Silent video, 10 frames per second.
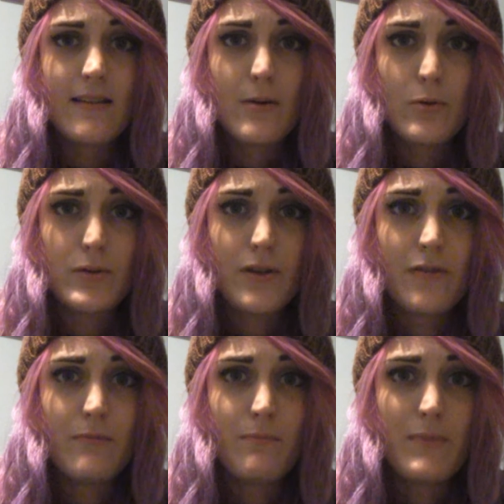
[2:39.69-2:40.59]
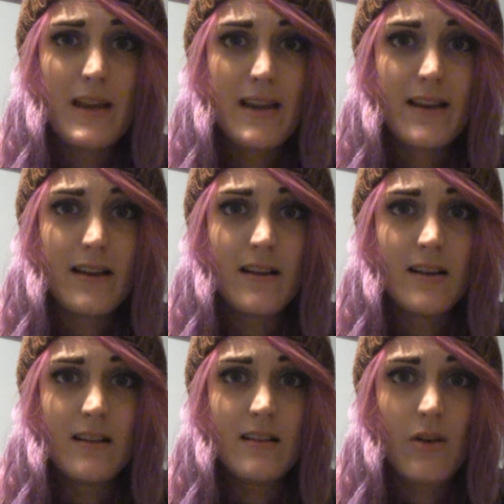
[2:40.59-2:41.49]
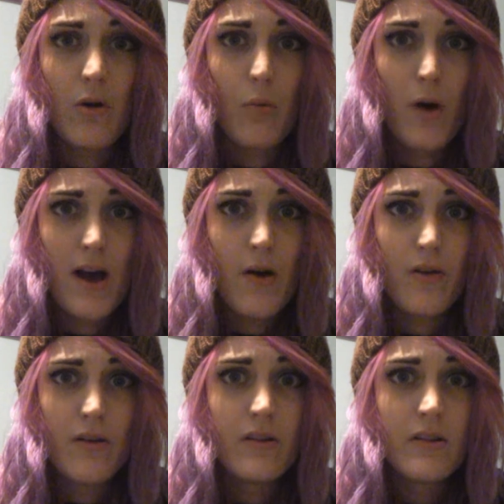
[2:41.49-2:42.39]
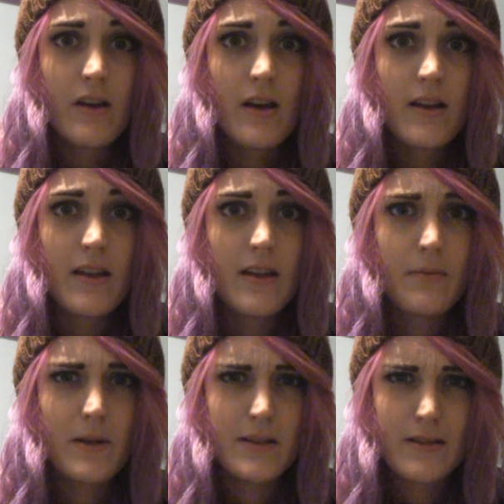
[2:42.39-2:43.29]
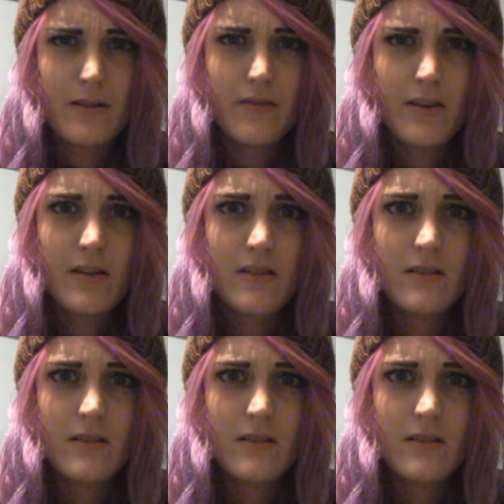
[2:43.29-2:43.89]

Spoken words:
also being not well in myself, I